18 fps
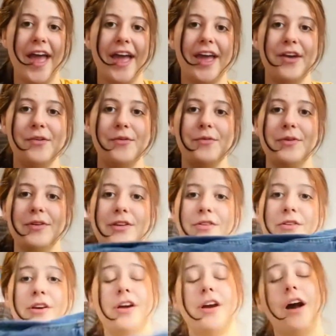it,
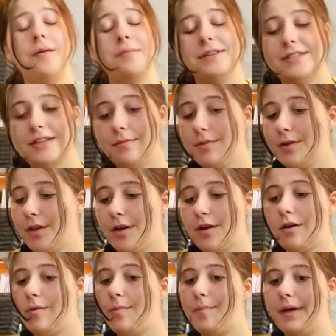you can comment down
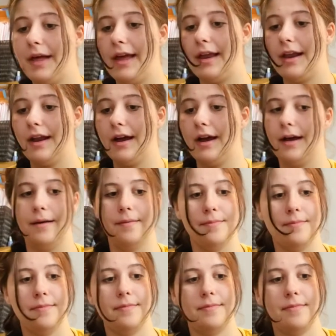below, but,
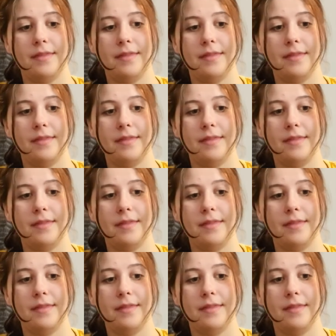um,